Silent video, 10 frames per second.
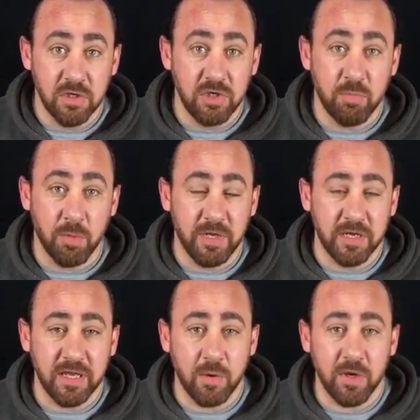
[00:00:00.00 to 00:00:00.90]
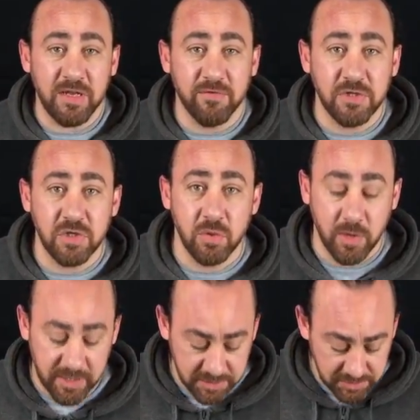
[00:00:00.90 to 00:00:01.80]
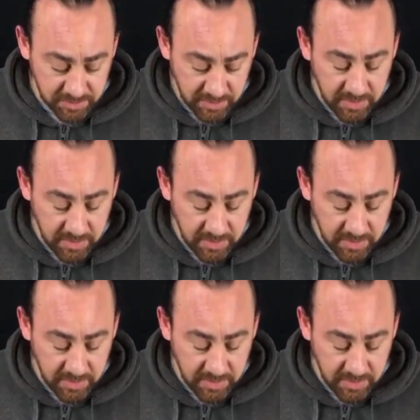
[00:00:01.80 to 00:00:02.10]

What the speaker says: You're probably going to get one every 2 weeks,